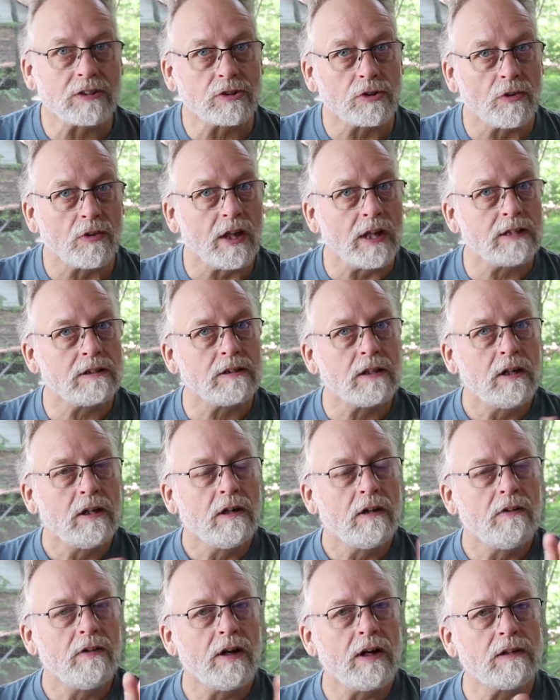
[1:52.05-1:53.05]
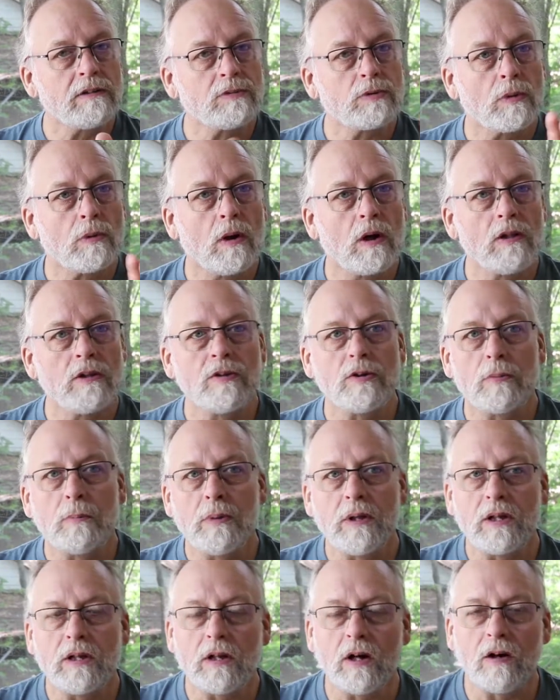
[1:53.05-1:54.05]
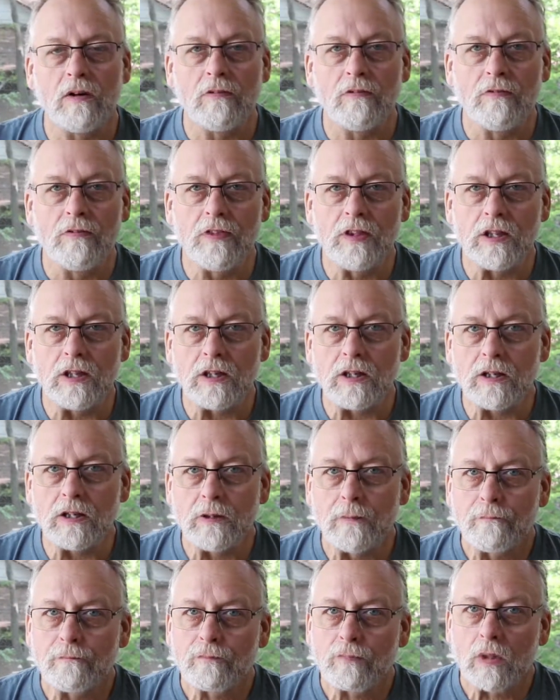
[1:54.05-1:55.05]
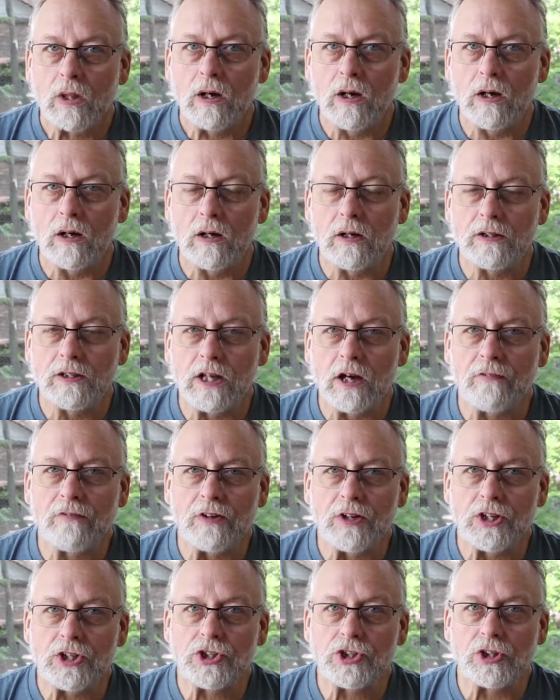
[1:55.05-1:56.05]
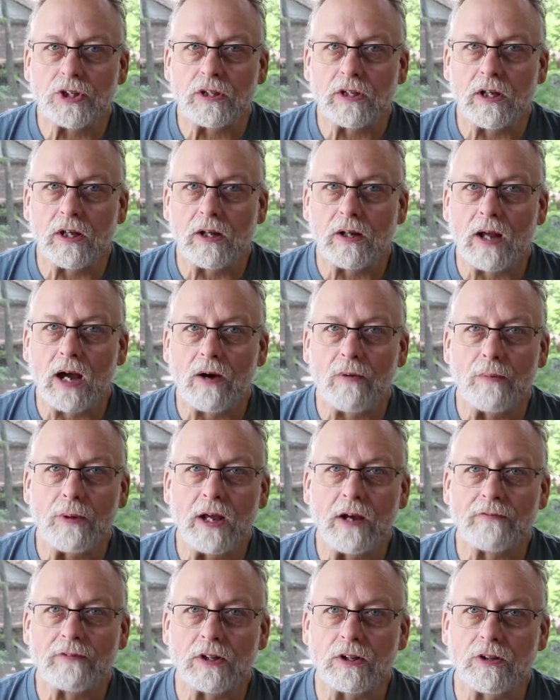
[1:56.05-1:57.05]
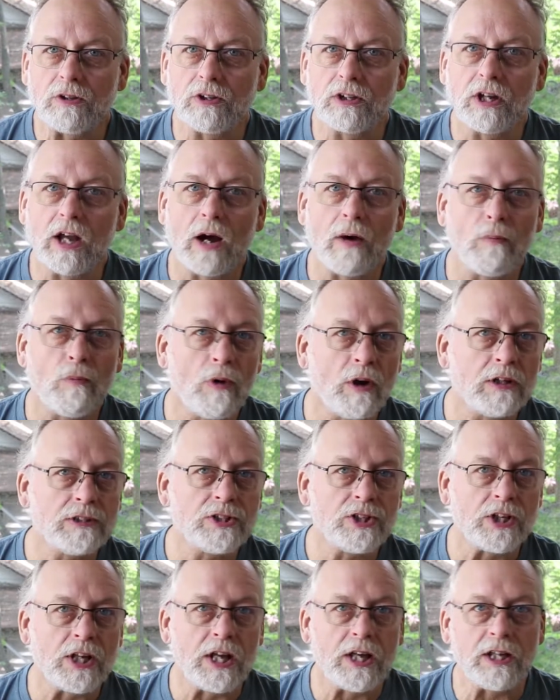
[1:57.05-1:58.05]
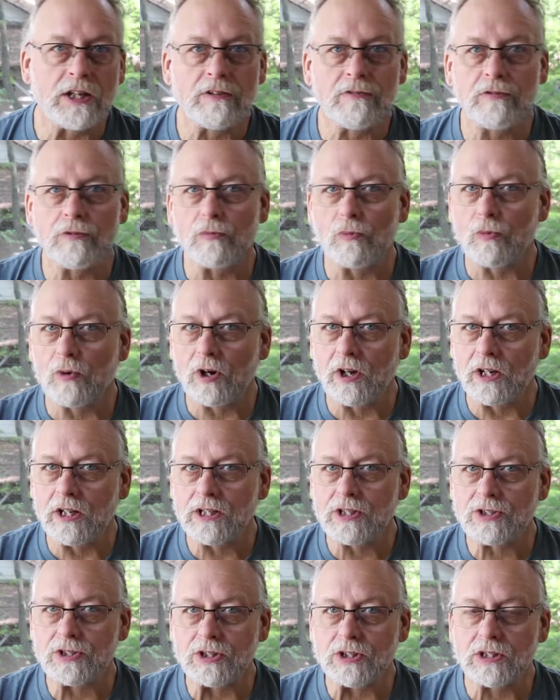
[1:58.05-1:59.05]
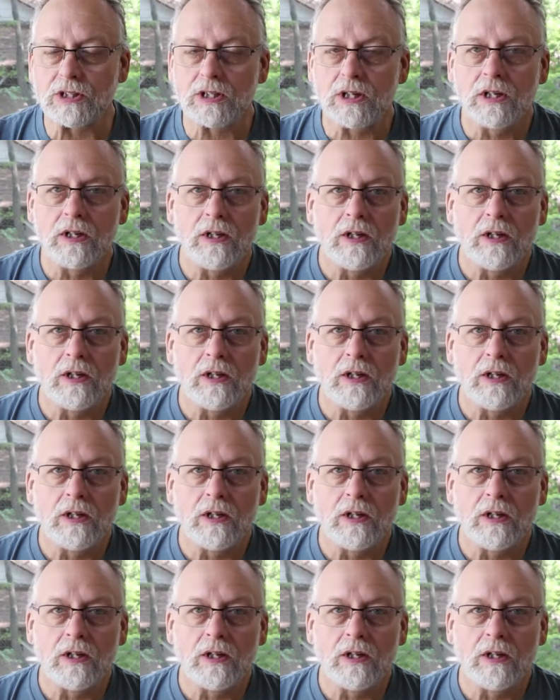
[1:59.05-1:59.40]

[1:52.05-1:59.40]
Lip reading: So that's a little bit of the definition and how we have to look at what's native and what isn't.